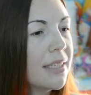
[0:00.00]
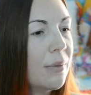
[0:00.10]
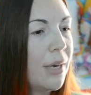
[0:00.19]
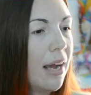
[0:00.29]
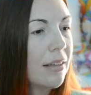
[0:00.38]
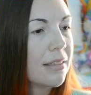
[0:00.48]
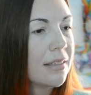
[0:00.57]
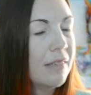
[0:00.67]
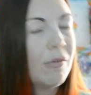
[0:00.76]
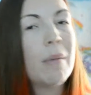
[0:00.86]
see what
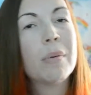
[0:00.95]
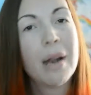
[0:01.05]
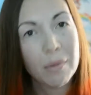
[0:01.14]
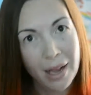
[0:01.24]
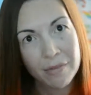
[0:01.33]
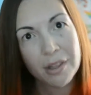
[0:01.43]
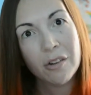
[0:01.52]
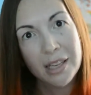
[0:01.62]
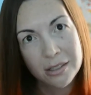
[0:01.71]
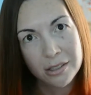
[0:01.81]
else. Rainbow Brite will have the
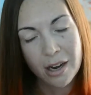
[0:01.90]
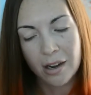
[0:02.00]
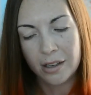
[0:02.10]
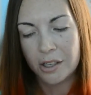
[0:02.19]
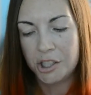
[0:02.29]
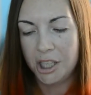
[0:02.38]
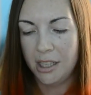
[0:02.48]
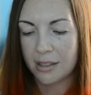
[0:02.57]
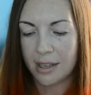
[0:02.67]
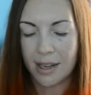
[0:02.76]
green star on her
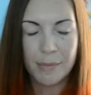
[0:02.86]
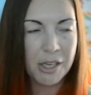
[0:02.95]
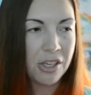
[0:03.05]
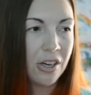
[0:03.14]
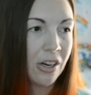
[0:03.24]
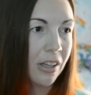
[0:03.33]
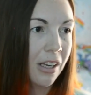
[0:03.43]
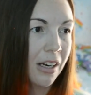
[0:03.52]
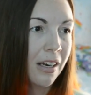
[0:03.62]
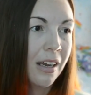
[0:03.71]
cheek, like I mentioned
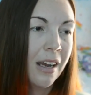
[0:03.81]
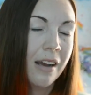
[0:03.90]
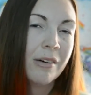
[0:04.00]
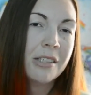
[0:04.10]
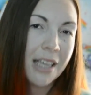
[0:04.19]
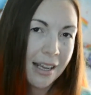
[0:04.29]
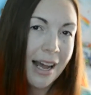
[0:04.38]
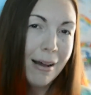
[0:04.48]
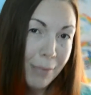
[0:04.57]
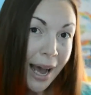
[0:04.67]
earlier, which again,
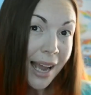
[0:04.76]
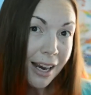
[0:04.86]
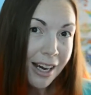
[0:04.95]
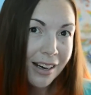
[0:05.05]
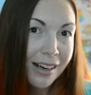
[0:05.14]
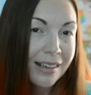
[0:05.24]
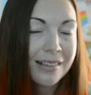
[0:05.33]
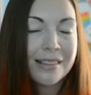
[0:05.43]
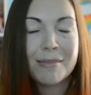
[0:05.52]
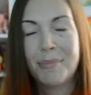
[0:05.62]
I'll buy her,
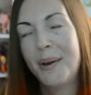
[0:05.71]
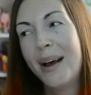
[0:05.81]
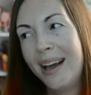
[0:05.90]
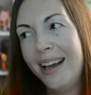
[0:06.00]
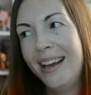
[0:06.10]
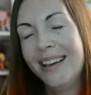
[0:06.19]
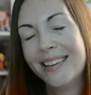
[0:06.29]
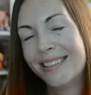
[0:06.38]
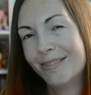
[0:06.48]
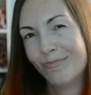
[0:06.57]
but
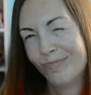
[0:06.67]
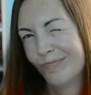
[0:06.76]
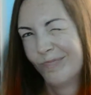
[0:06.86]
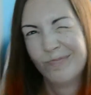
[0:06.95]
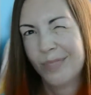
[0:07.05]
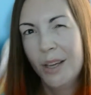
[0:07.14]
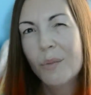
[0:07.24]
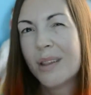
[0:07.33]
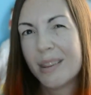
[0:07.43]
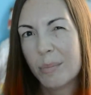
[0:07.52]
you
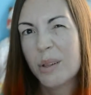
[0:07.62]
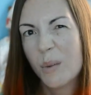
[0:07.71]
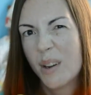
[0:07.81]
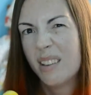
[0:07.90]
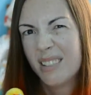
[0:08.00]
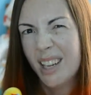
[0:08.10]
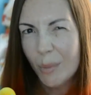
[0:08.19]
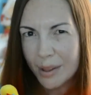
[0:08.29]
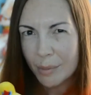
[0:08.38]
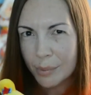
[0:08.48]
want the blue one. You
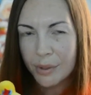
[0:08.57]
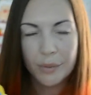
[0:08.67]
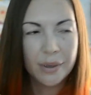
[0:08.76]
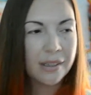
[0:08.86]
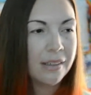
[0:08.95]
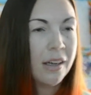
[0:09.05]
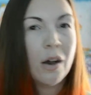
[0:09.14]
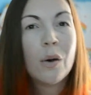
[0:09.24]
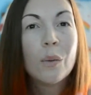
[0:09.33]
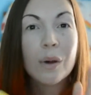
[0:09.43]
want the blue
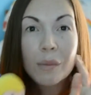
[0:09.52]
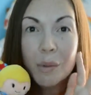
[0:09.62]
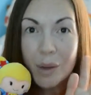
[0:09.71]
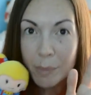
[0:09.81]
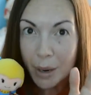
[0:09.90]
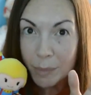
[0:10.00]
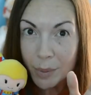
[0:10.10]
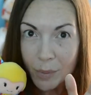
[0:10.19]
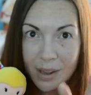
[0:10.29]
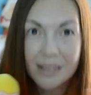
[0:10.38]
one. Or we want a
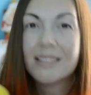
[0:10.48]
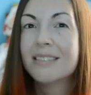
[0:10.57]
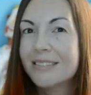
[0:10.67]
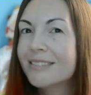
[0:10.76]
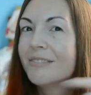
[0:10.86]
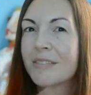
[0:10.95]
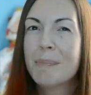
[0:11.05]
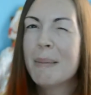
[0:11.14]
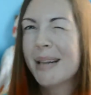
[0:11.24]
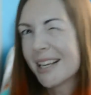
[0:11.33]
purple one.
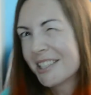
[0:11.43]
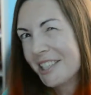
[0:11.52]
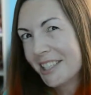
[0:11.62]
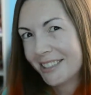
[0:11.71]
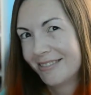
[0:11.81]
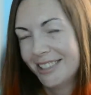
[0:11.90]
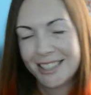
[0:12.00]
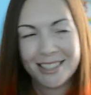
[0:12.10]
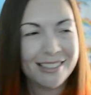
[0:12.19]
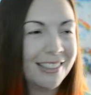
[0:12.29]
Maybe next year.
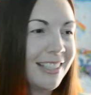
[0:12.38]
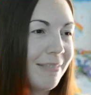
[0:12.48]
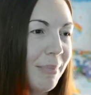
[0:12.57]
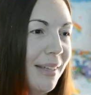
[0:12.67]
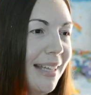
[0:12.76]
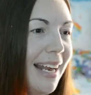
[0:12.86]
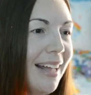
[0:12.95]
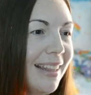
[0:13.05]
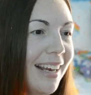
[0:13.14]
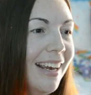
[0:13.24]
Just putting that
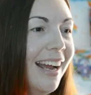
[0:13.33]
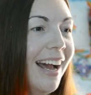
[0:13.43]
out there.